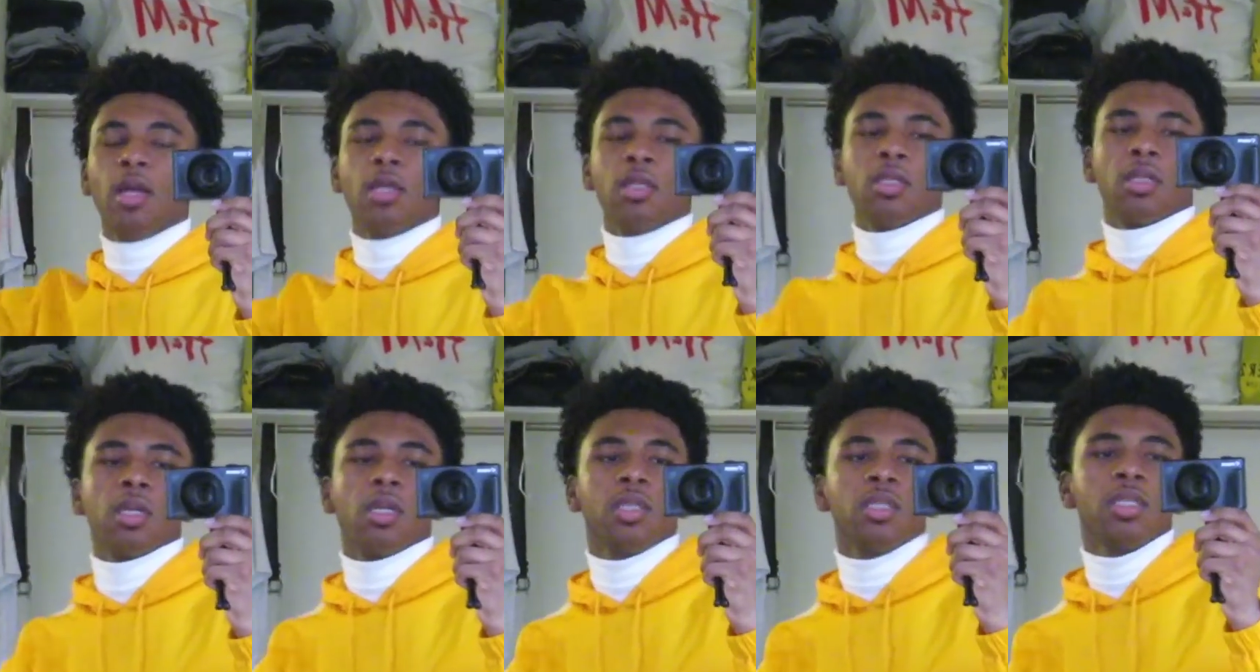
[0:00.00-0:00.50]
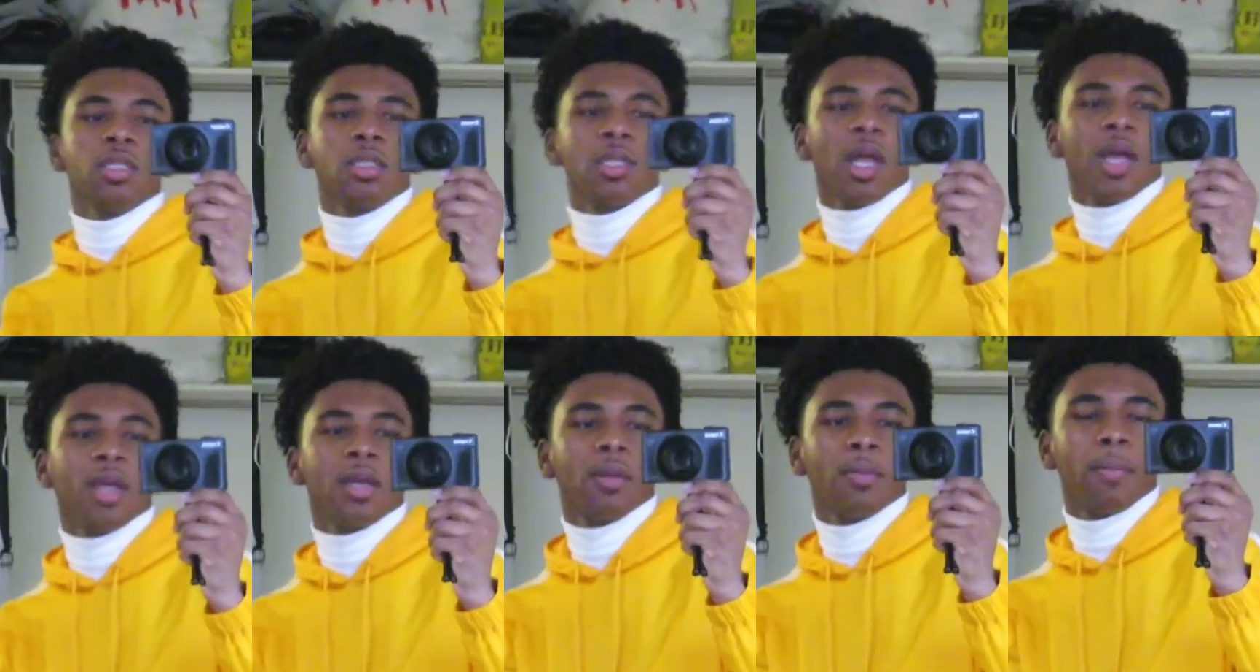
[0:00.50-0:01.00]
So this is
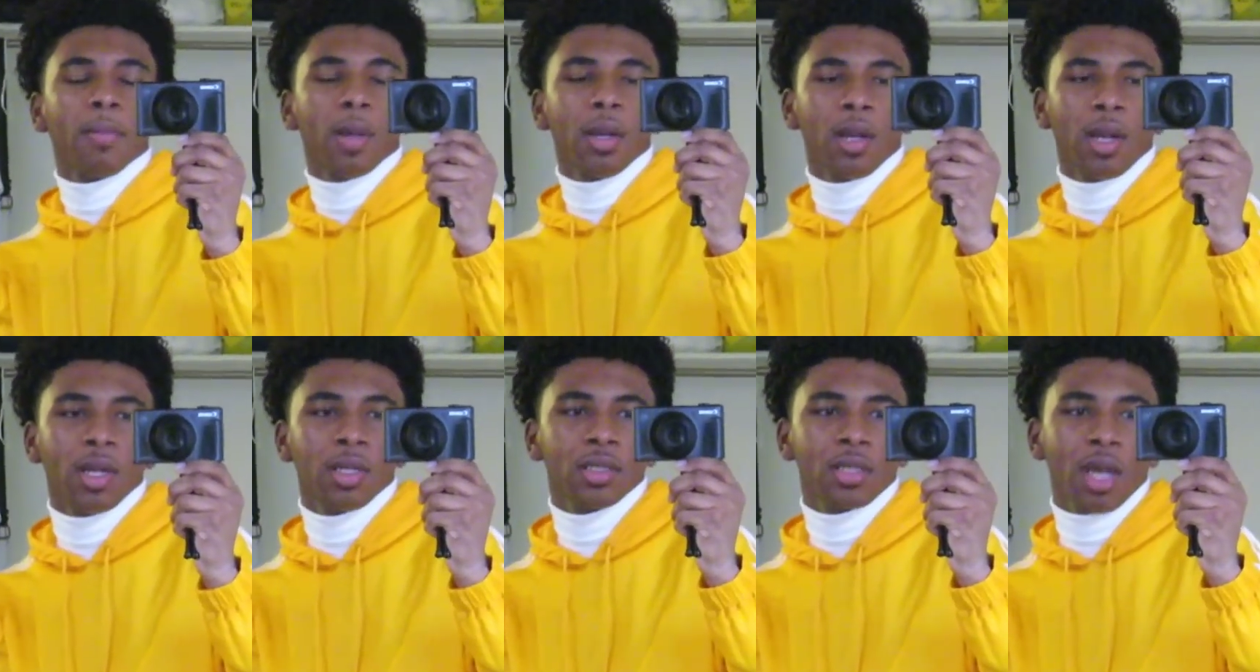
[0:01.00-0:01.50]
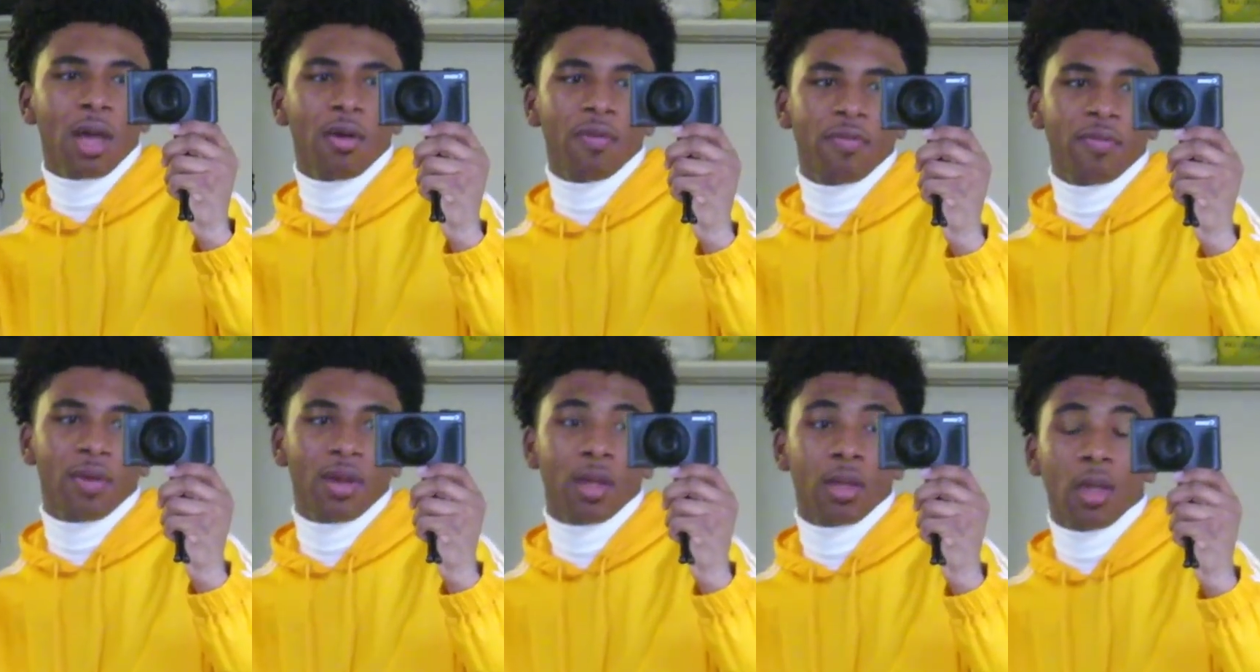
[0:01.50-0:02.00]
like Monday's
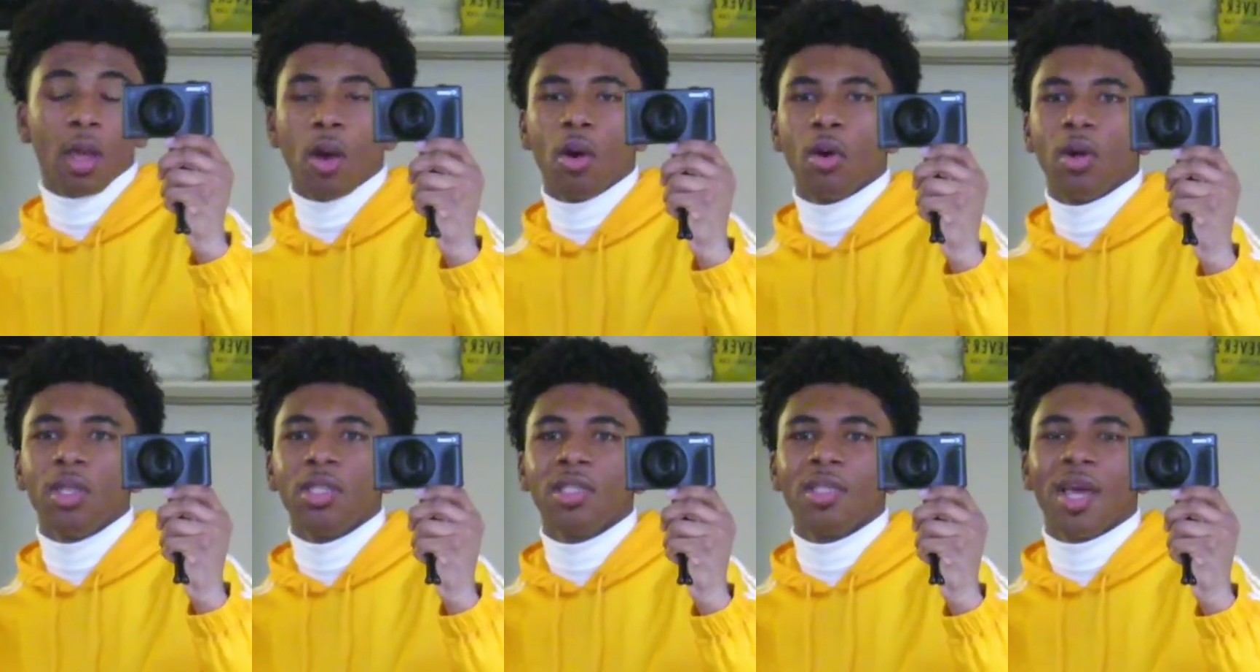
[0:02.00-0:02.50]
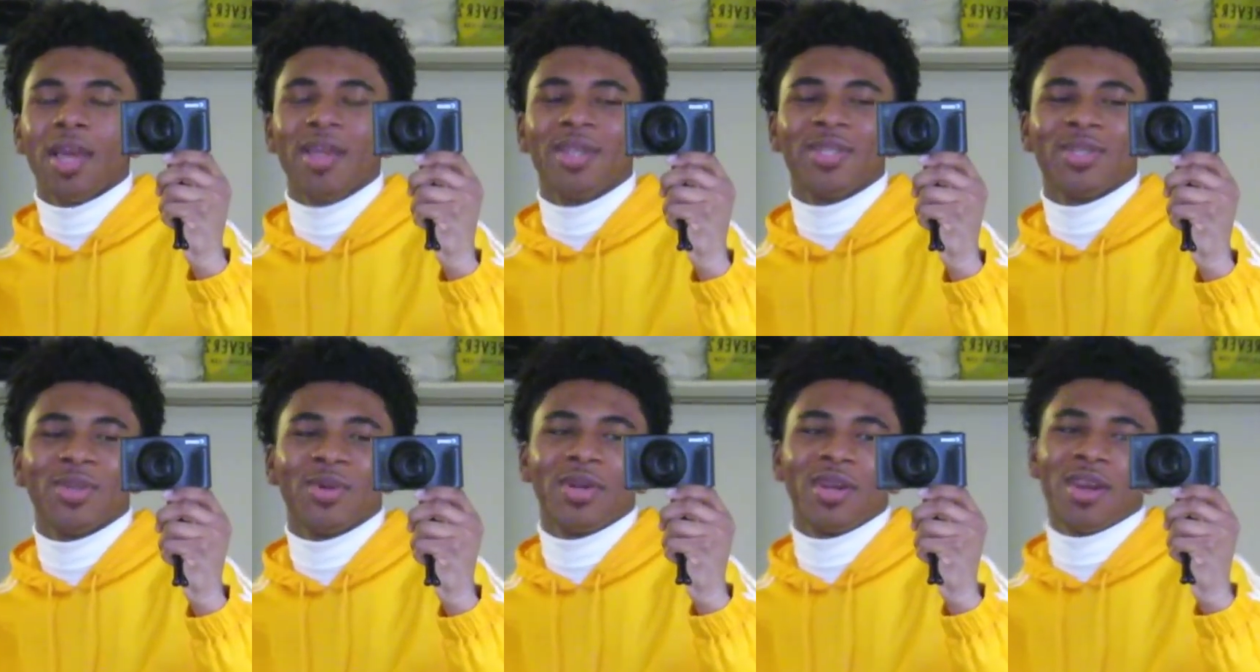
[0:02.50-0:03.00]
outfit. Yo, it's
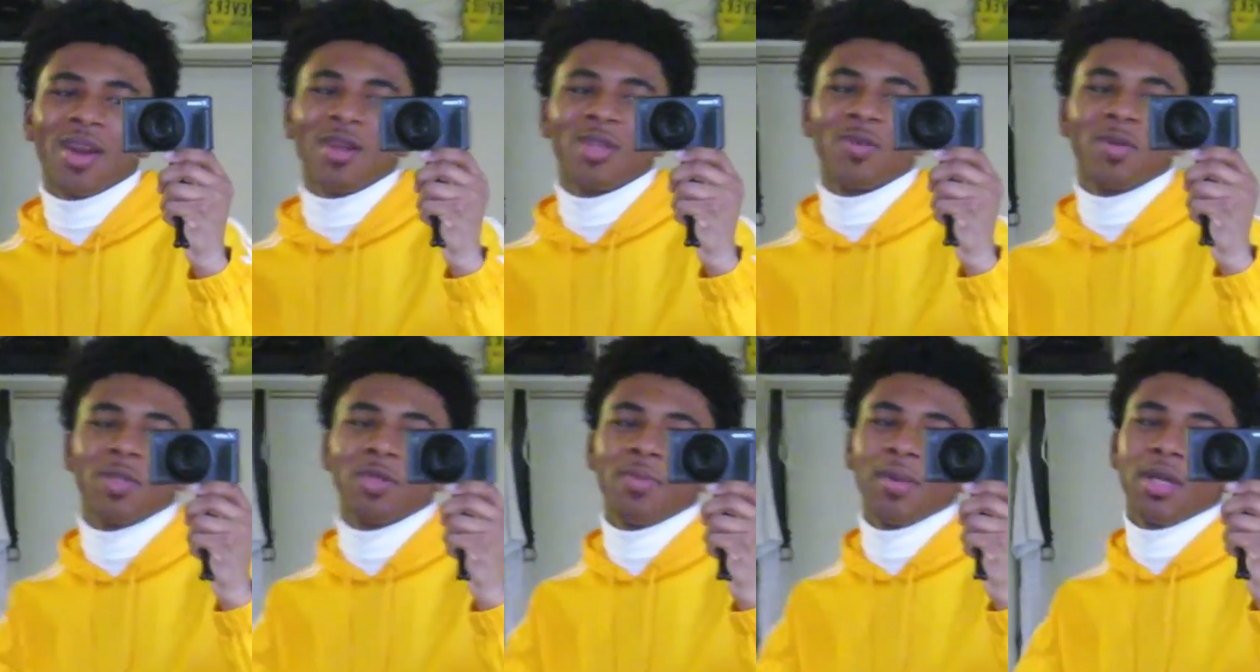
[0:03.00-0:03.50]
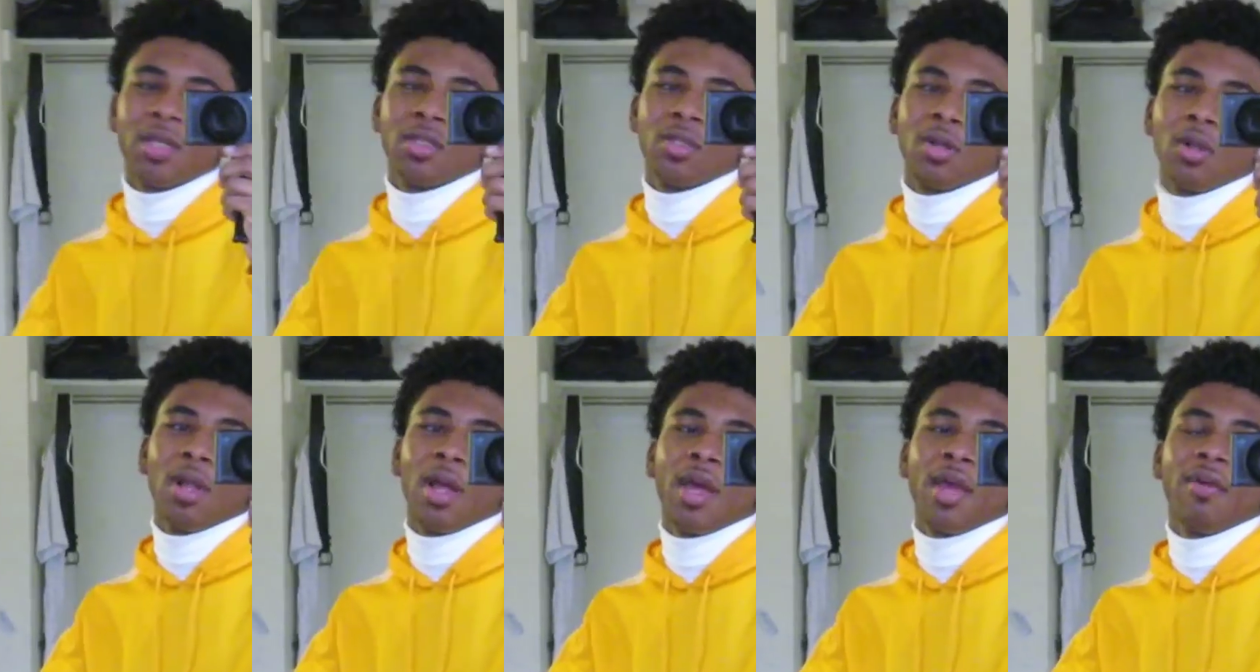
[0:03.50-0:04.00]
8:20 and I'm supposed to be at
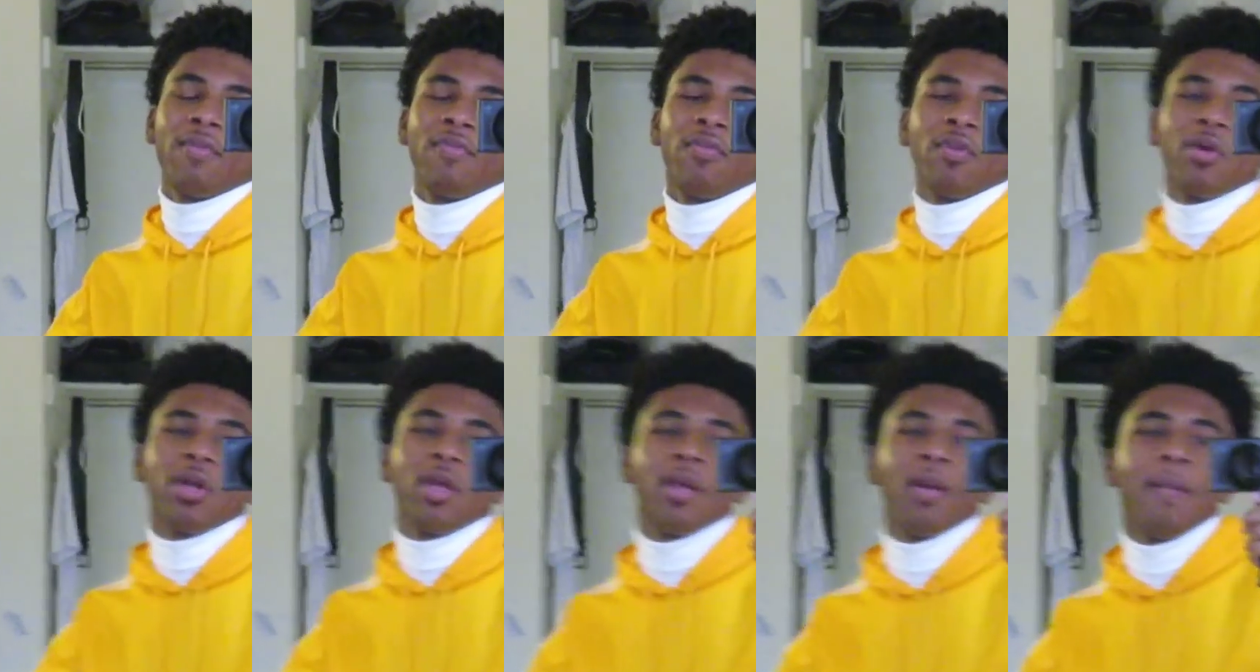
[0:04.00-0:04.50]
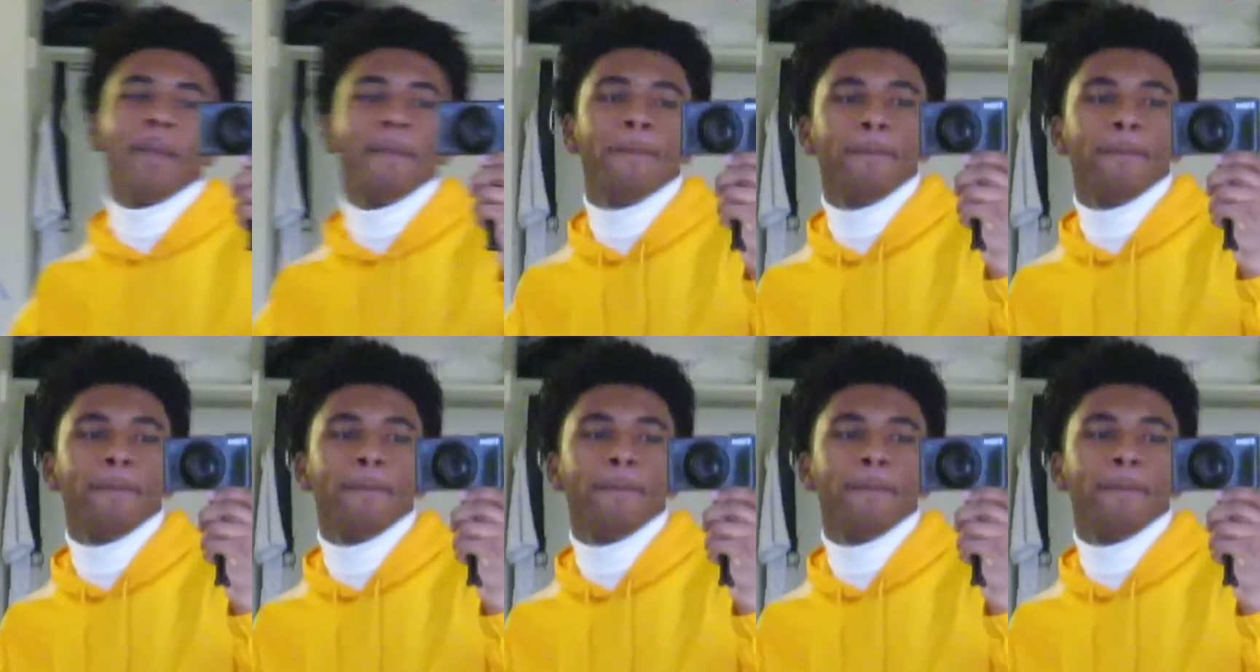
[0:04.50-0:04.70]
school at 8:40.